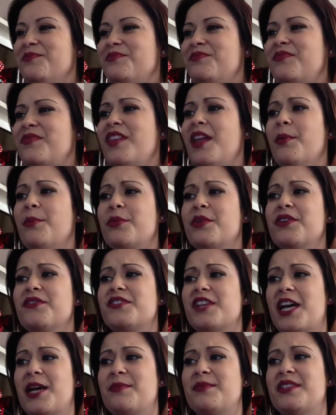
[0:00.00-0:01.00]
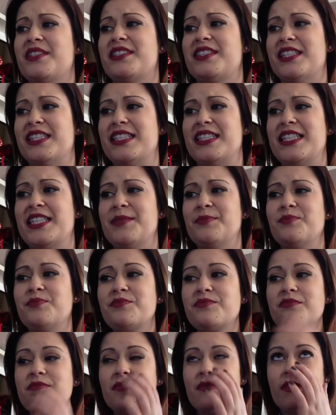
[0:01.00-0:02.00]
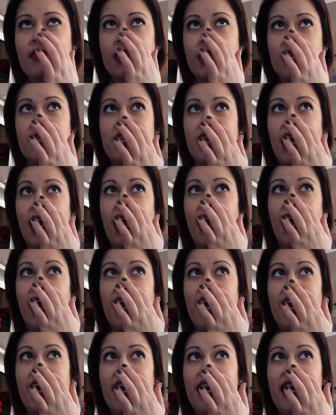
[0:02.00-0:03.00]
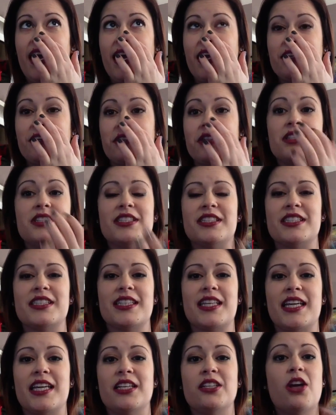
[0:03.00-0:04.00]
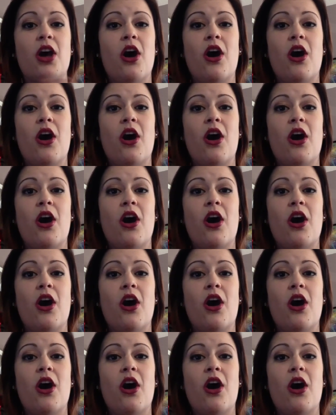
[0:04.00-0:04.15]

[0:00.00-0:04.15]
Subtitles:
Number of times at Disney, I go to Disneyland